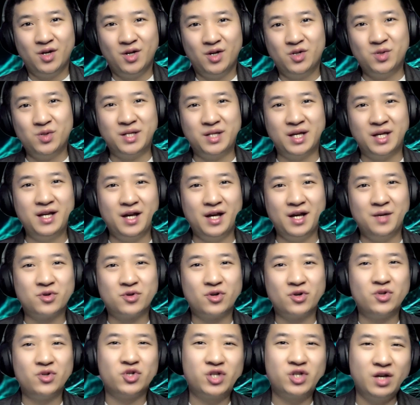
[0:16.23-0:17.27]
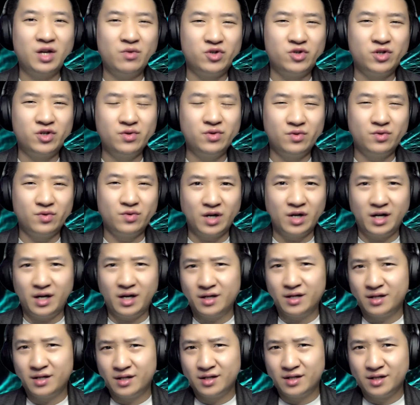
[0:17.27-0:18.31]
Today I'm going to share with you
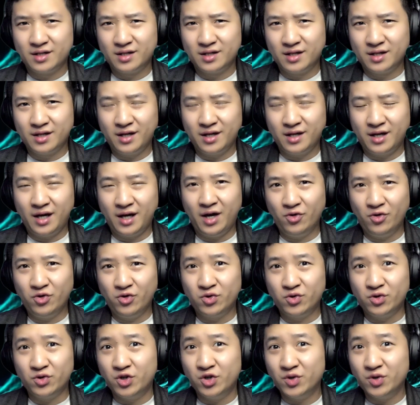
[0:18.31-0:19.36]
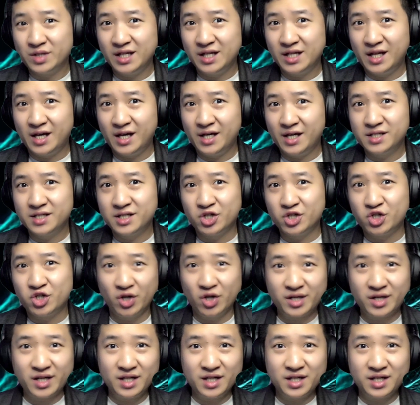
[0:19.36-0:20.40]
how to utilize the
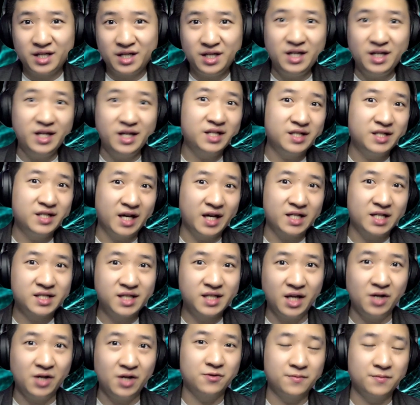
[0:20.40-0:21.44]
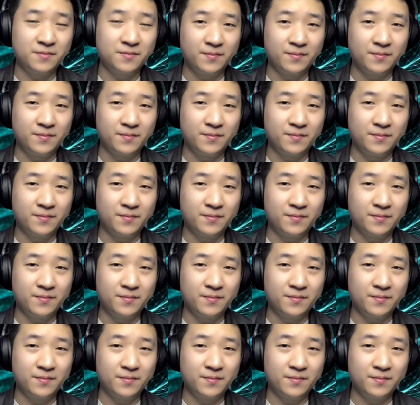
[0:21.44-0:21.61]
shortcut key in Excel